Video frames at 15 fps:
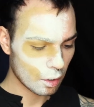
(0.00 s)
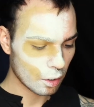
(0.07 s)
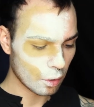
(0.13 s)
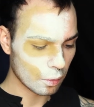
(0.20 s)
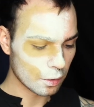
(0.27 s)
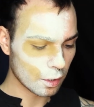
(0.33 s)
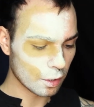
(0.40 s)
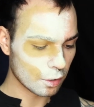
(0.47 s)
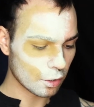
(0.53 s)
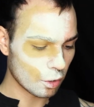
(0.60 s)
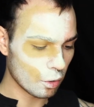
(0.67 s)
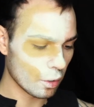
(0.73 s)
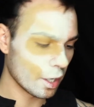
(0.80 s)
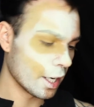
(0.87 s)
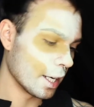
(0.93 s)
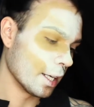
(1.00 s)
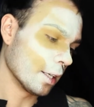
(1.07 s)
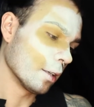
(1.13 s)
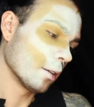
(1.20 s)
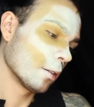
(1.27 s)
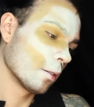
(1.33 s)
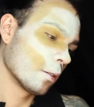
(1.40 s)
Going to this
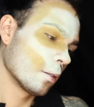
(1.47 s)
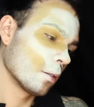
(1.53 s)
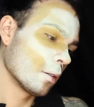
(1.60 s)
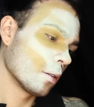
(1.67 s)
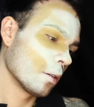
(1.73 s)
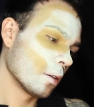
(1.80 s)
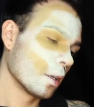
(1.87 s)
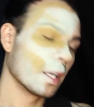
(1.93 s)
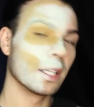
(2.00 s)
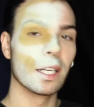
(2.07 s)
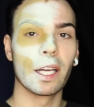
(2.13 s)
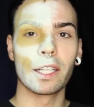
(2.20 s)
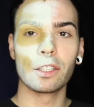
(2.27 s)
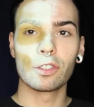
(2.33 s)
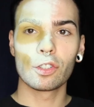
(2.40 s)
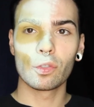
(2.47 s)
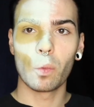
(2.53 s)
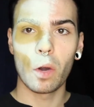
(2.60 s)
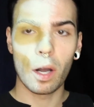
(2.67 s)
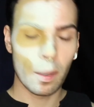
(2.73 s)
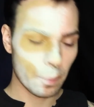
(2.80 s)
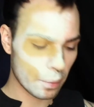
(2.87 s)
green Night
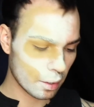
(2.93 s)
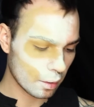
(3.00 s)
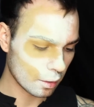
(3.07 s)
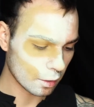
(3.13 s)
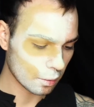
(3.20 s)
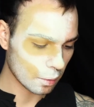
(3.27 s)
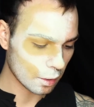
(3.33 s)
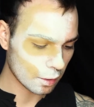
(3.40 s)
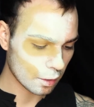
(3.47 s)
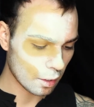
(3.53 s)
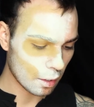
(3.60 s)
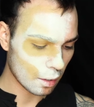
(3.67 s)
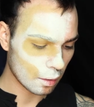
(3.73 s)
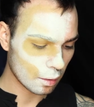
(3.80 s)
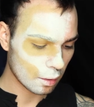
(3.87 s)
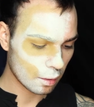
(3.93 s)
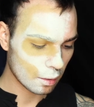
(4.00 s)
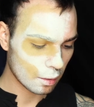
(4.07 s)
Swamp, that's what it's called.